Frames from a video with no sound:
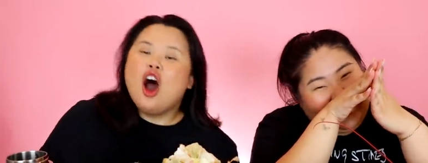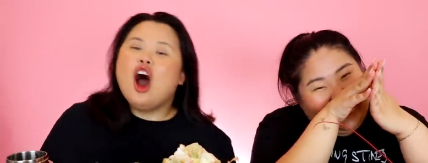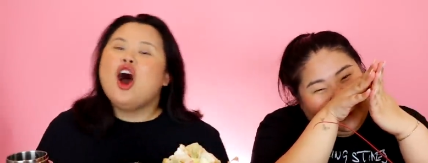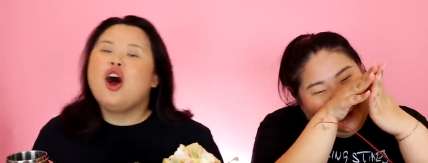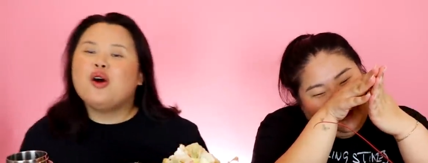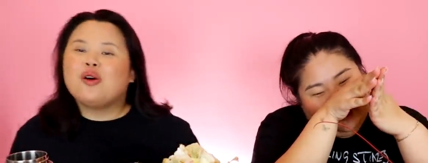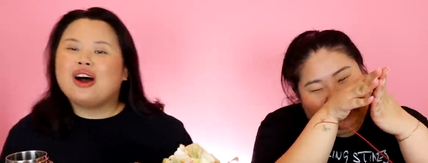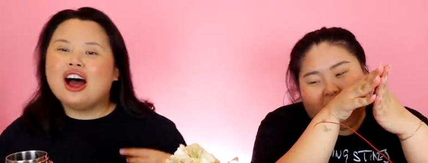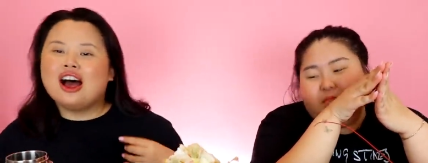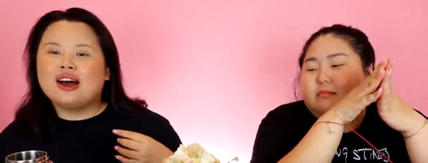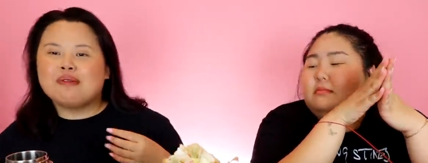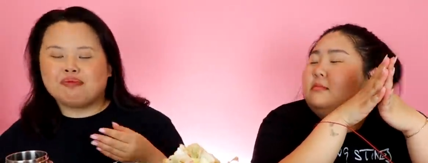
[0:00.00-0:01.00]
Speaker 1: Oh,
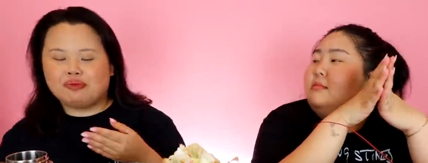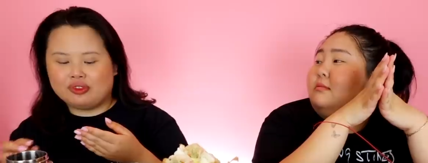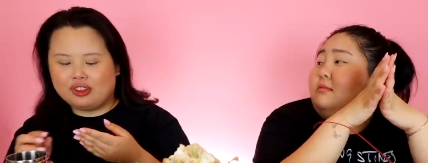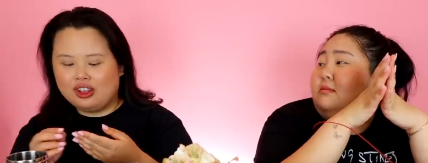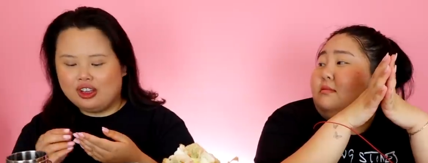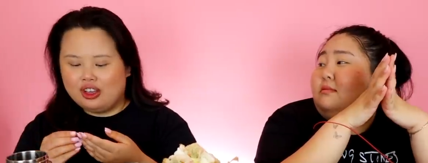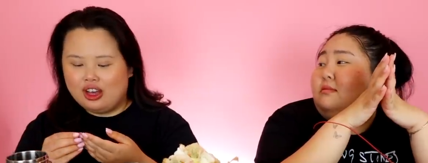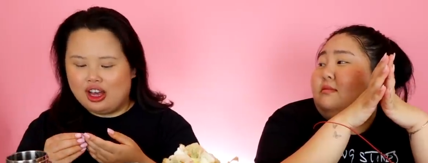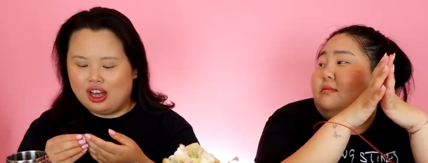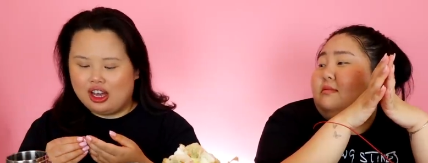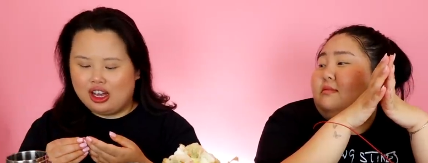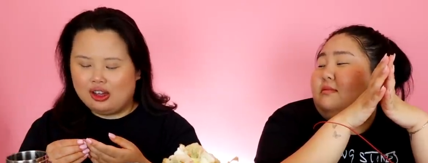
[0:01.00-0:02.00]

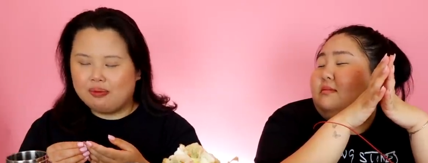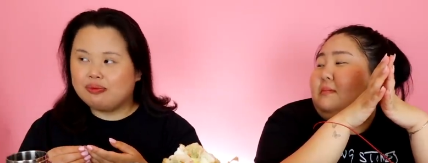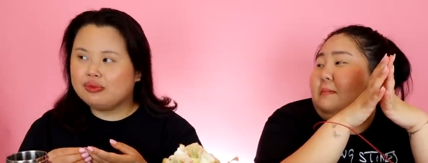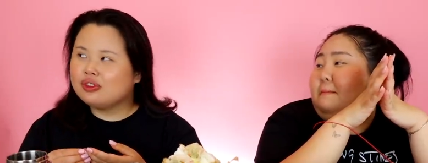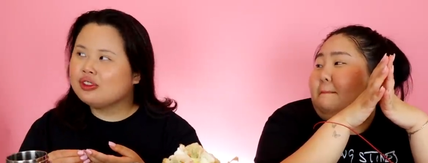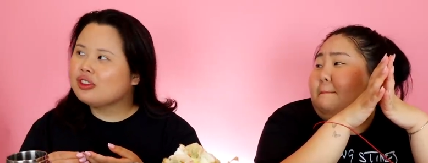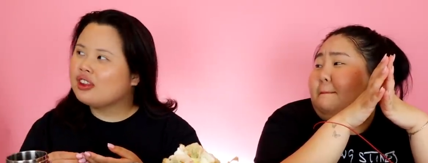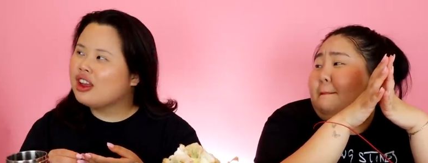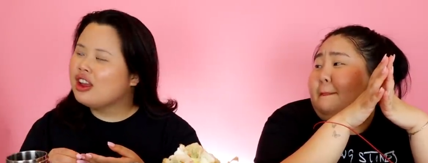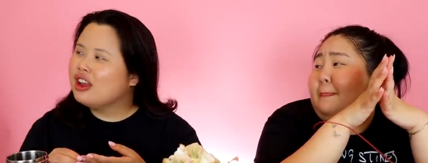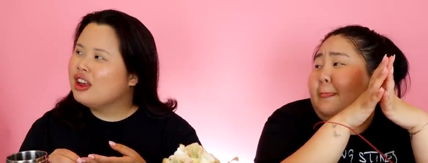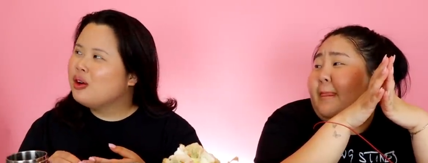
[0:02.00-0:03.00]
what
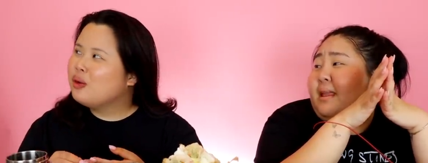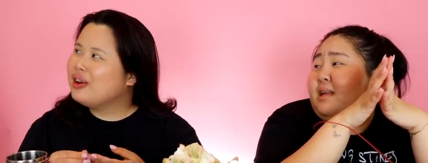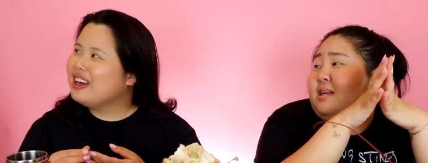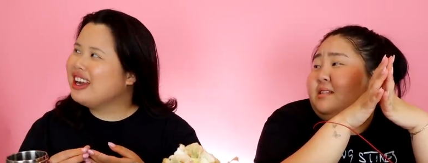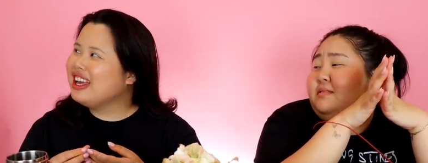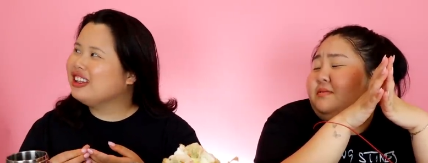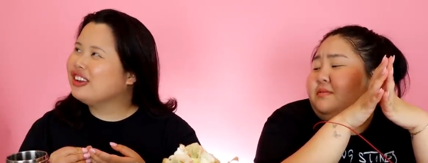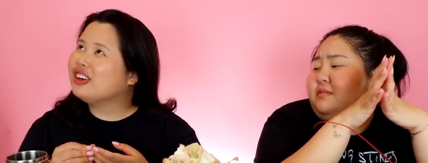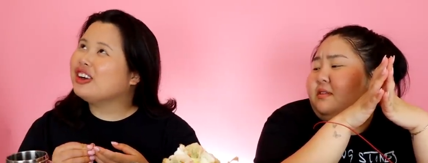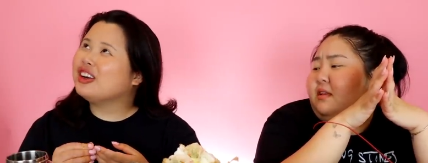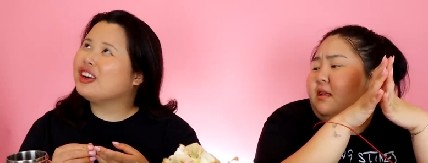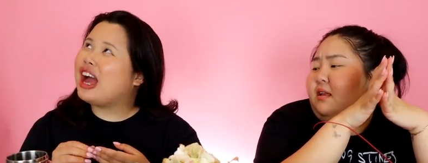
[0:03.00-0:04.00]
did I
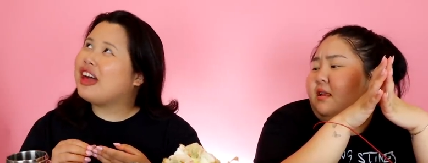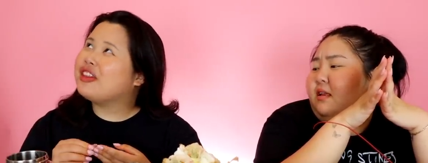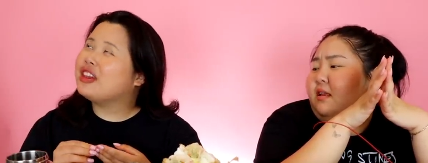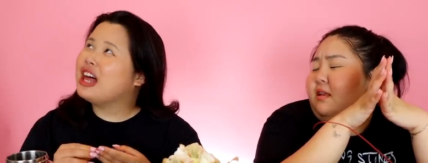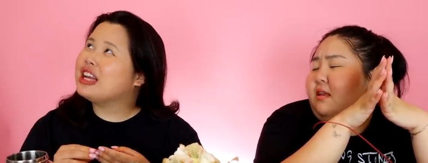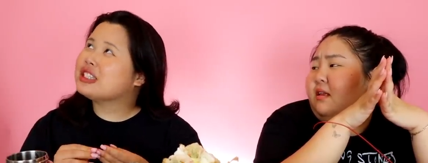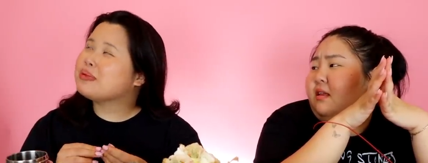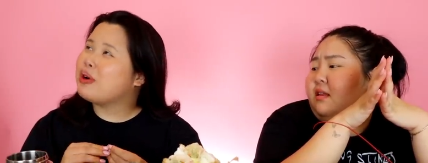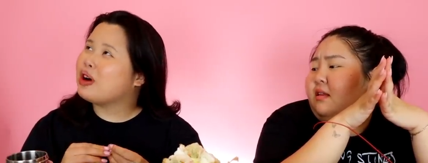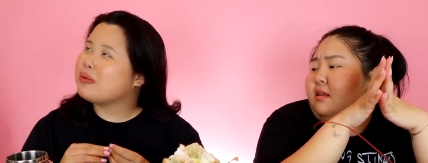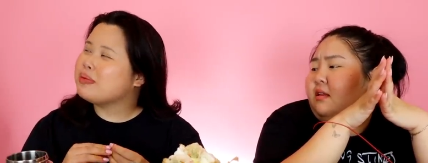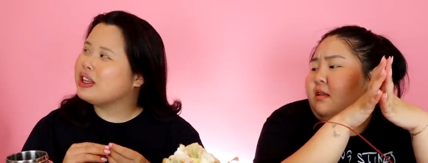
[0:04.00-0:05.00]
learn at the last
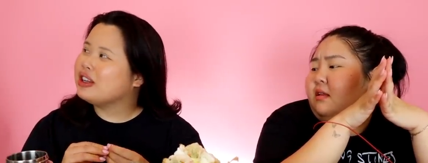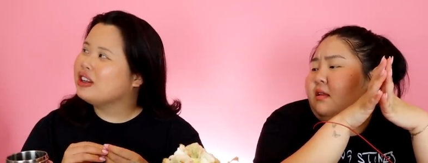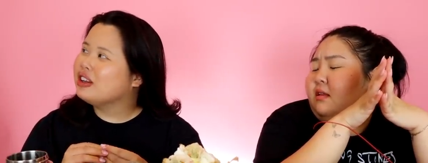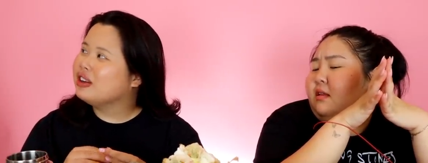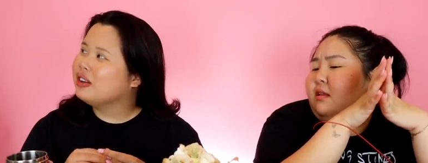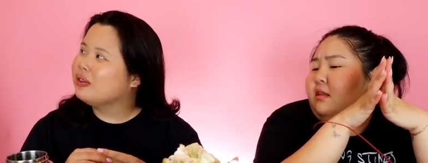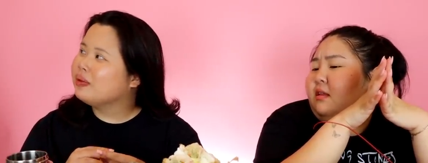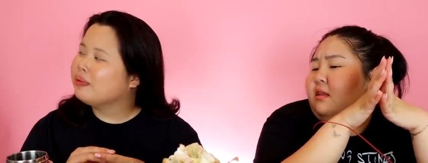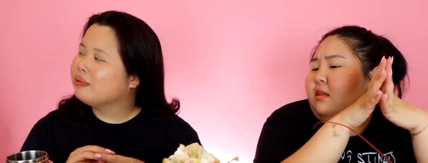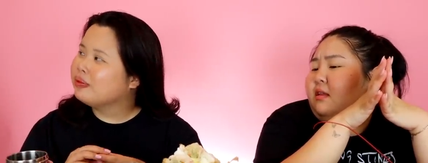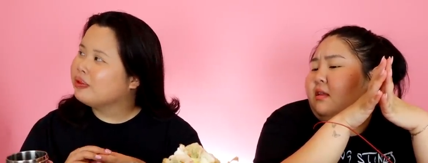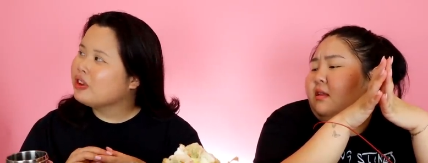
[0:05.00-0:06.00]
apartment?
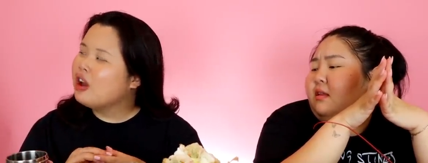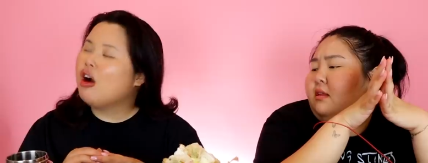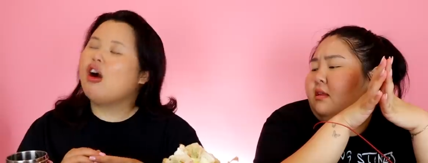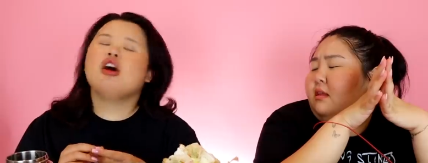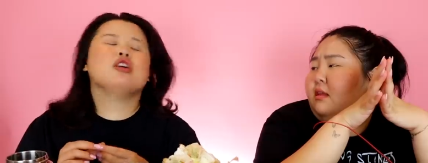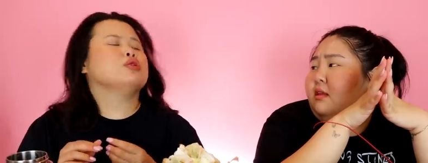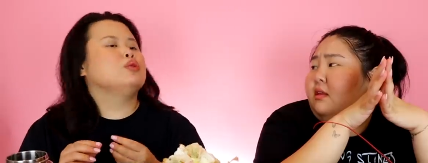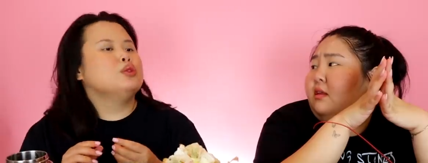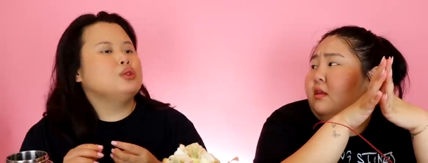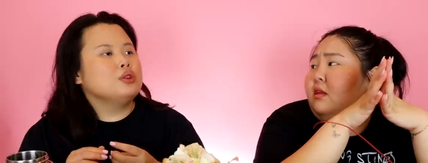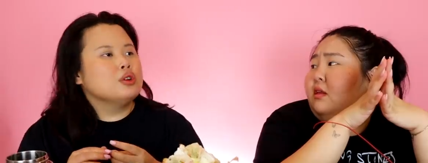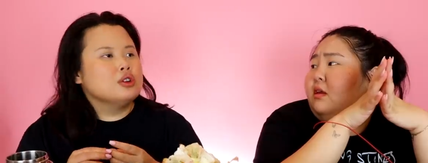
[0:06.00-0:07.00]
Oh,
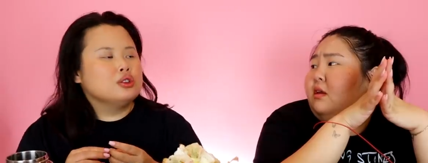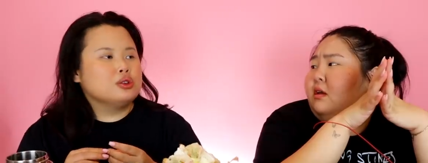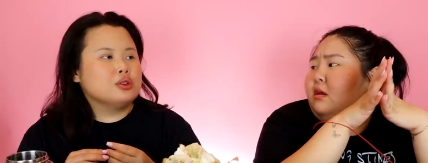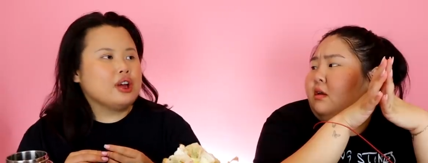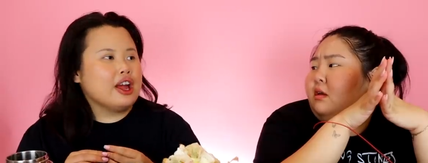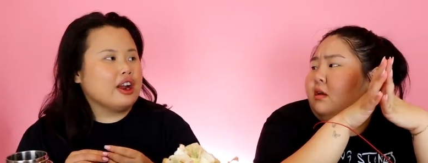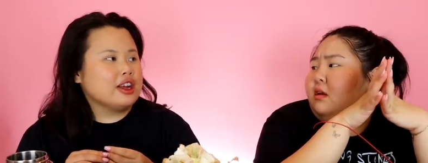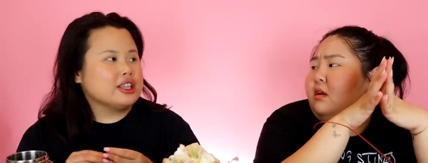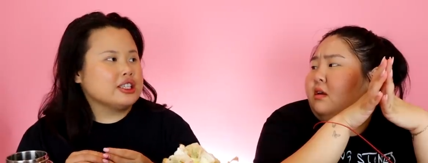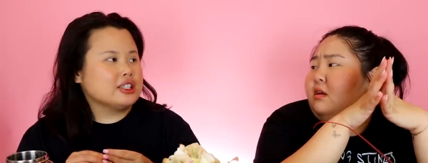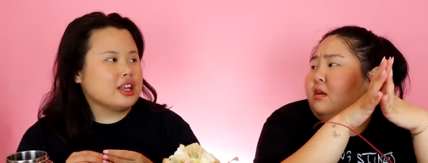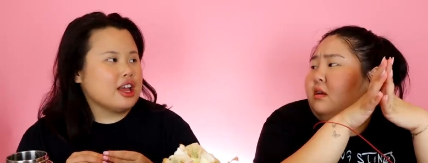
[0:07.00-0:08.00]
tú
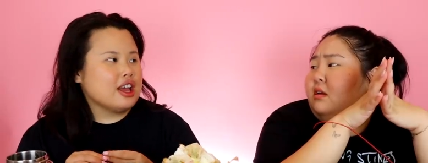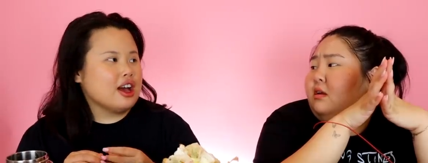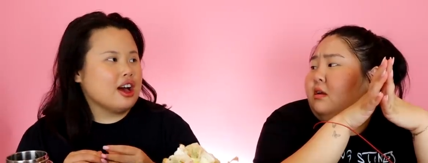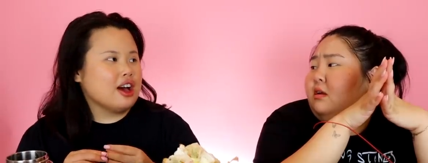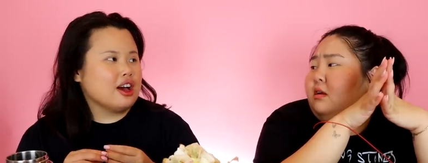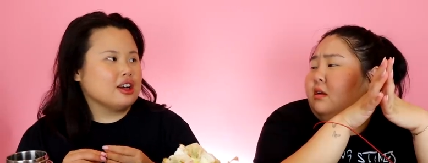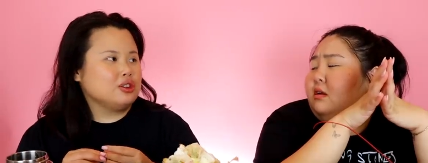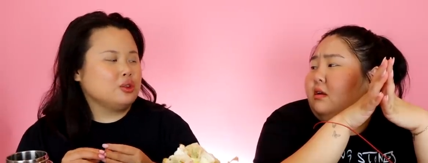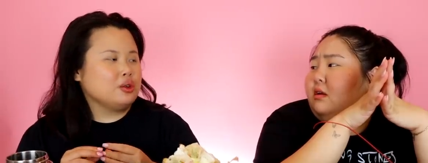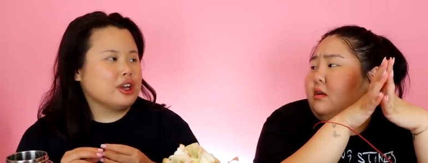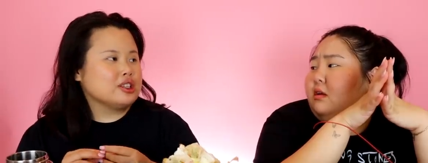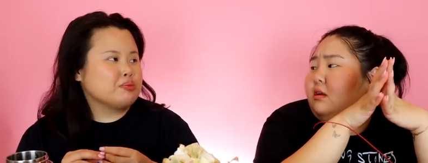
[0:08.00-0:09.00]
eres
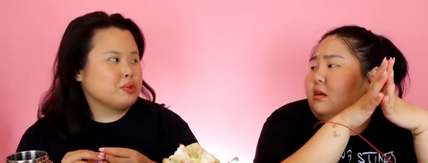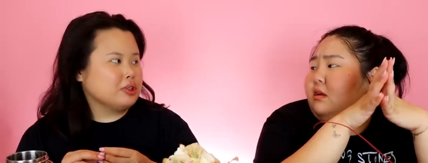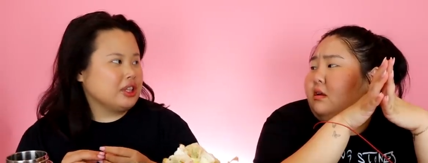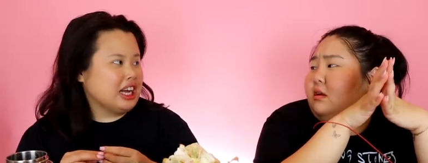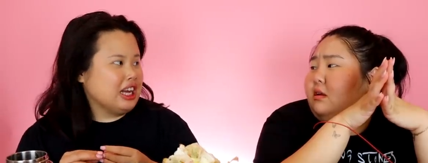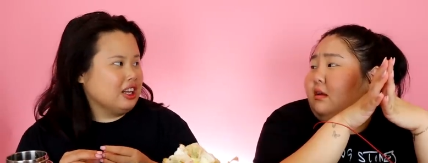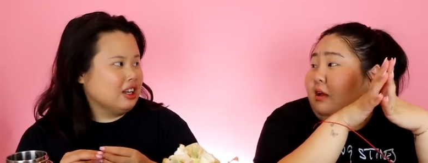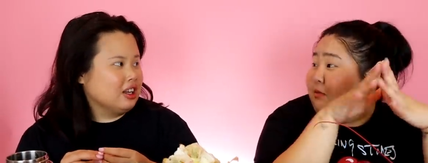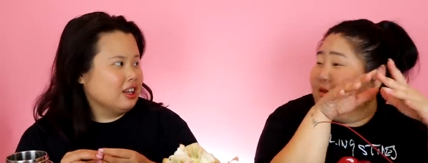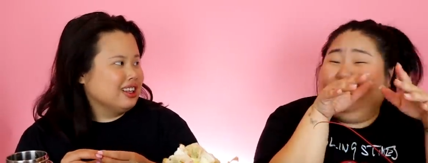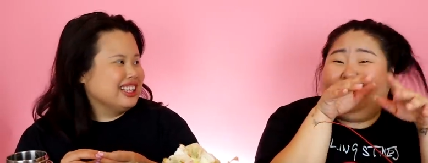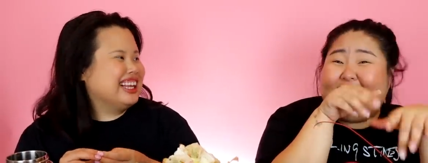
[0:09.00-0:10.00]
puta? Oh.